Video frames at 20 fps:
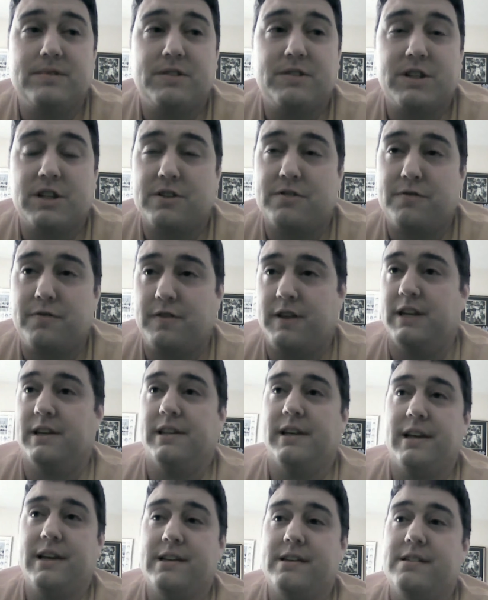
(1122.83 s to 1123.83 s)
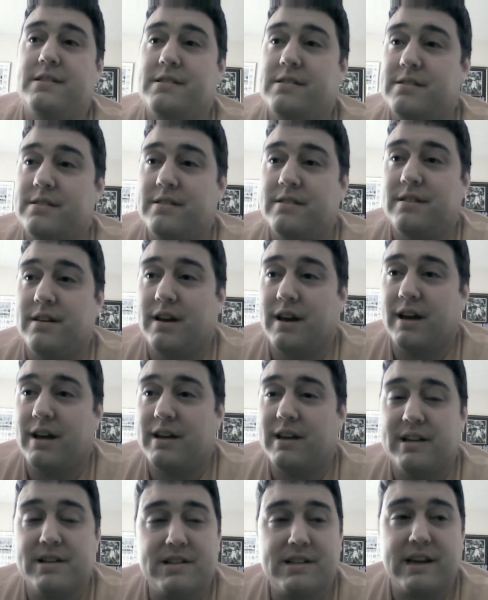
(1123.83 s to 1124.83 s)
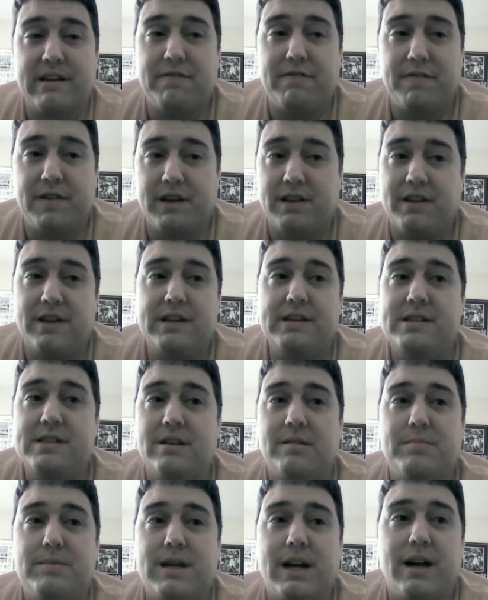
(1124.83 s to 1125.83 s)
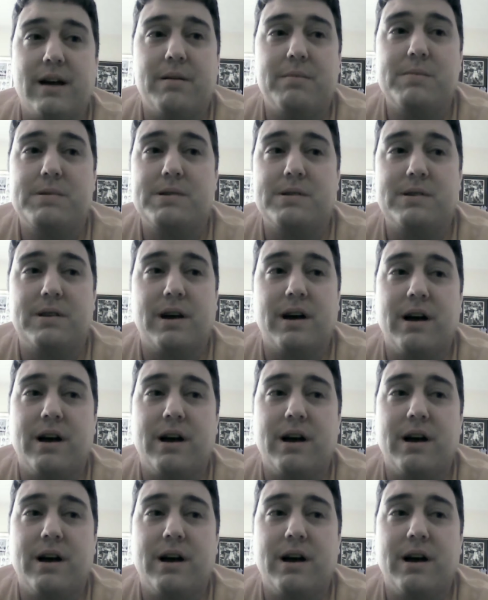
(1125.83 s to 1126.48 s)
just feelings. You just get feelings sometimes.